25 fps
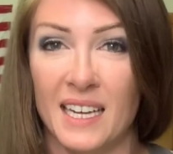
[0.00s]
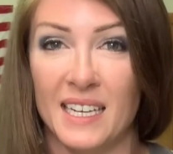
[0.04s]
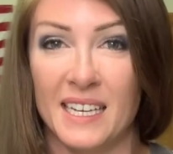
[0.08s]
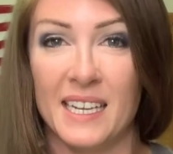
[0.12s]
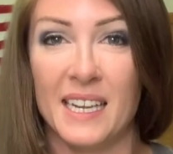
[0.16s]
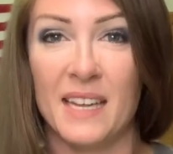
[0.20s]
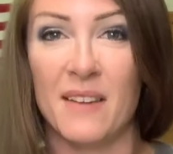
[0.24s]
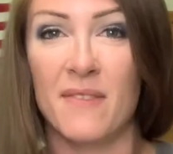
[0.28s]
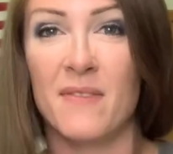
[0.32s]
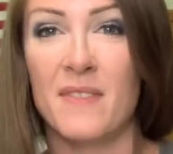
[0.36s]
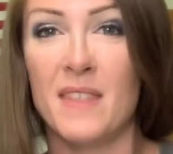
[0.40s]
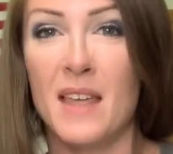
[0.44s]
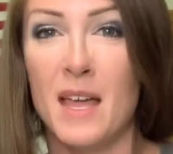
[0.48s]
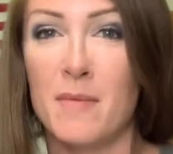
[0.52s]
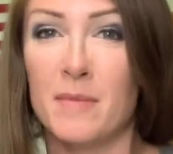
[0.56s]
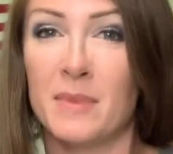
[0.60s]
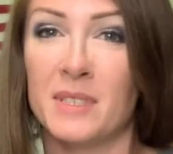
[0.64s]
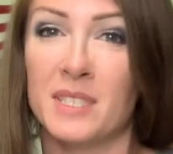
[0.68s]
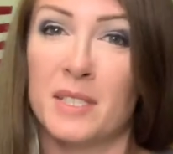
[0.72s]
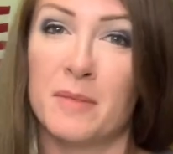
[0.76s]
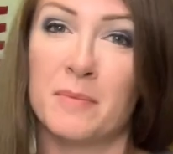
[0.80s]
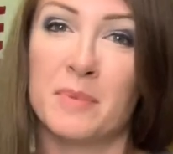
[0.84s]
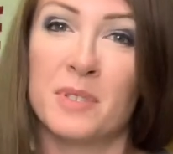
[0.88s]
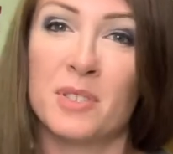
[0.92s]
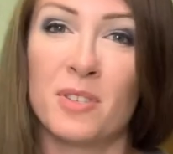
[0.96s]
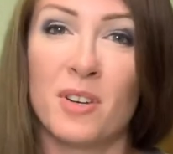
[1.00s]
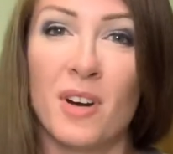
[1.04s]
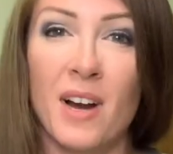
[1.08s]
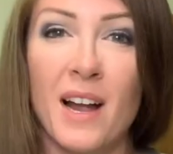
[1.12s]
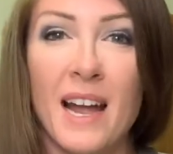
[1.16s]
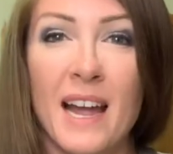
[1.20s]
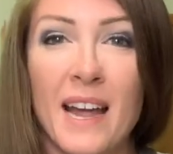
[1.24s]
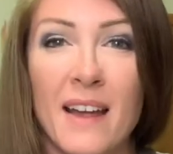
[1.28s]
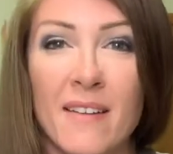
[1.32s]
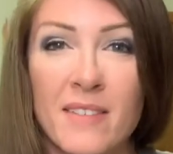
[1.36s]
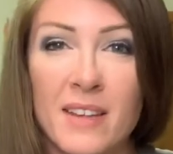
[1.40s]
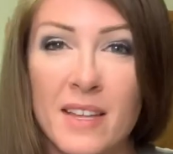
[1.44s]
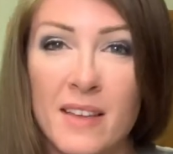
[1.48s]
Give them a
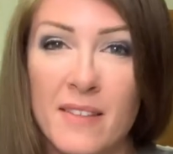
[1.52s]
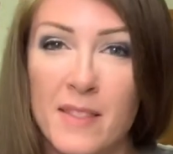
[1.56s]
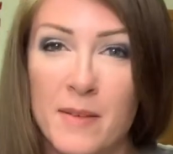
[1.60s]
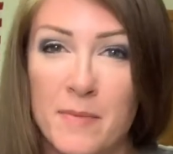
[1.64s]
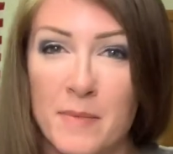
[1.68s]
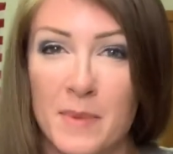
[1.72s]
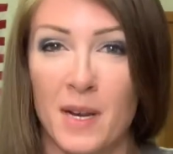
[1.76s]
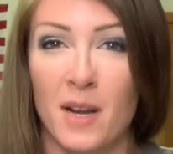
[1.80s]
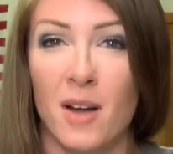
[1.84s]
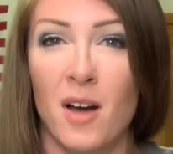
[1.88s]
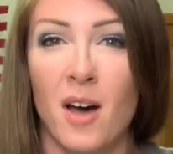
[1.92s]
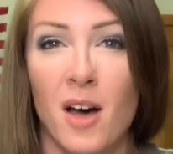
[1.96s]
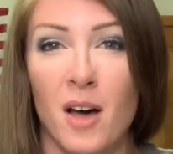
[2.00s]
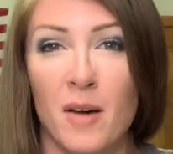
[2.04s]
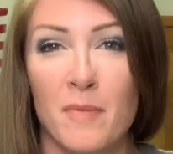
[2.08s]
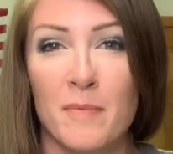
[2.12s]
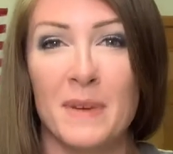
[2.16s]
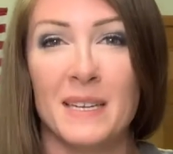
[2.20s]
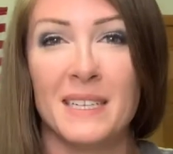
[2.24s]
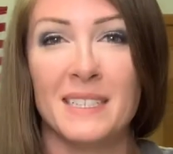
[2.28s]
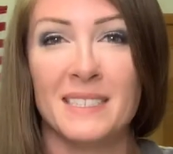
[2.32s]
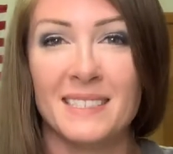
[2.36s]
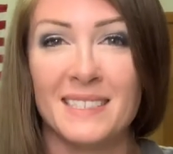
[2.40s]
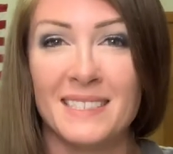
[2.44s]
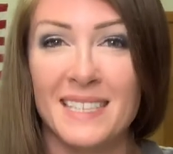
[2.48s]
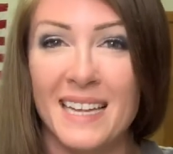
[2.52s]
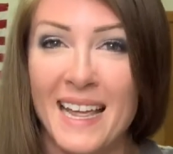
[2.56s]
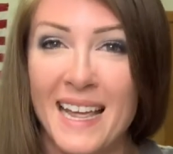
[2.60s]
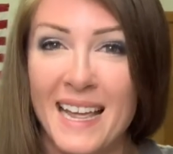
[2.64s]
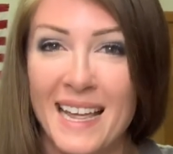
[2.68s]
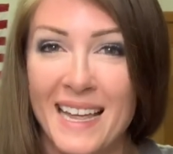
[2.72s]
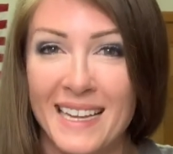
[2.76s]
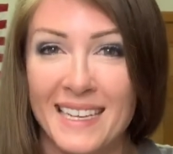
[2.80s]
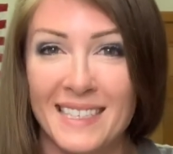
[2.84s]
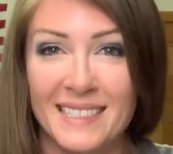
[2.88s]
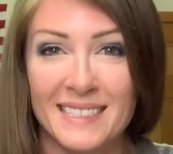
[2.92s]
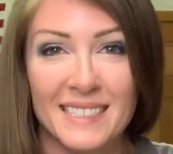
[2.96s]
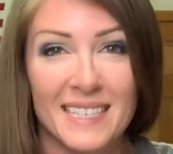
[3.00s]
subscribe, give them a comment,
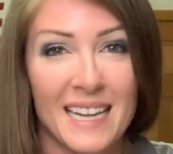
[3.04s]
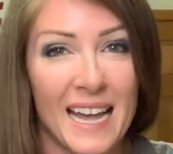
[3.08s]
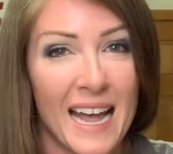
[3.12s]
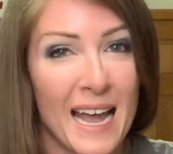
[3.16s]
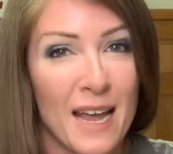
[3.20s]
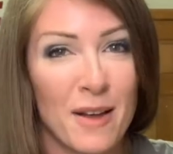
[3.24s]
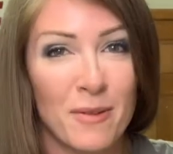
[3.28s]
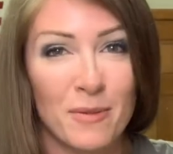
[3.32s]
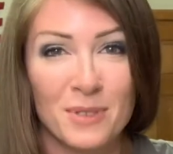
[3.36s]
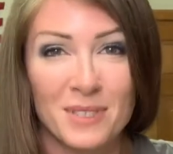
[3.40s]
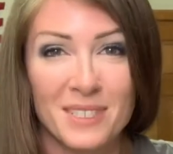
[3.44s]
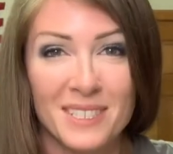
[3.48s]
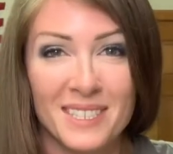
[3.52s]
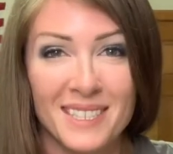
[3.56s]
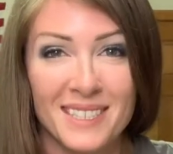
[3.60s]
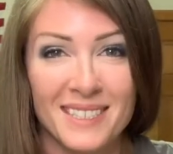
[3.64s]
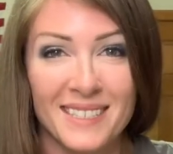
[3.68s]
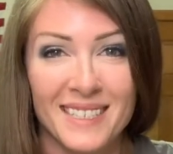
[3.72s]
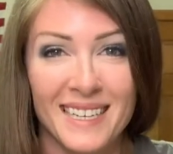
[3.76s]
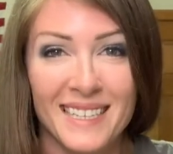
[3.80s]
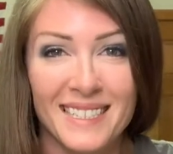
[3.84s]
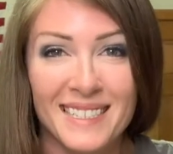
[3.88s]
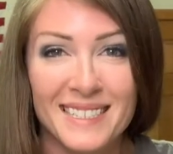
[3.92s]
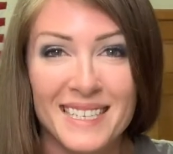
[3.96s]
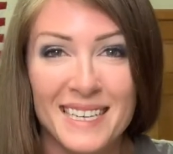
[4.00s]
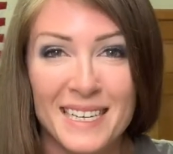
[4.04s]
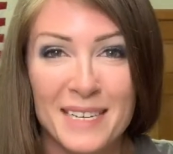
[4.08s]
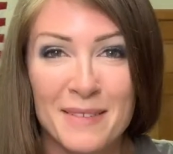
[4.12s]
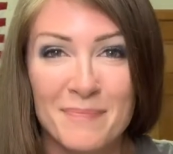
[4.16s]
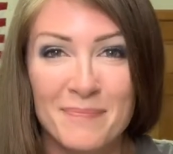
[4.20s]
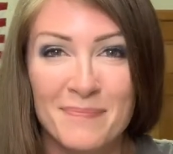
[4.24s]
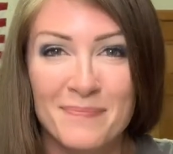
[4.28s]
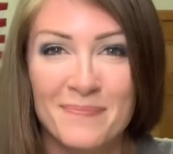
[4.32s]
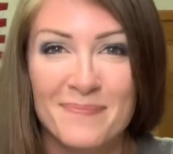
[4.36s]
and I will see you next time.